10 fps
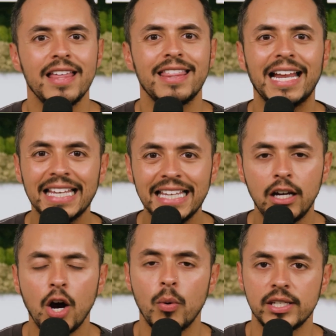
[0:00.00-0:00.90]
that
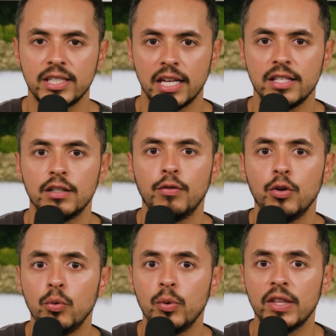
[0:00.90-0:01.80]
egoic sense of
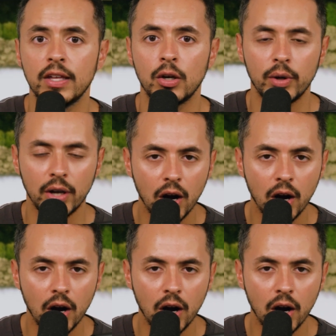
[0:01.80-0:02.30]
who we think we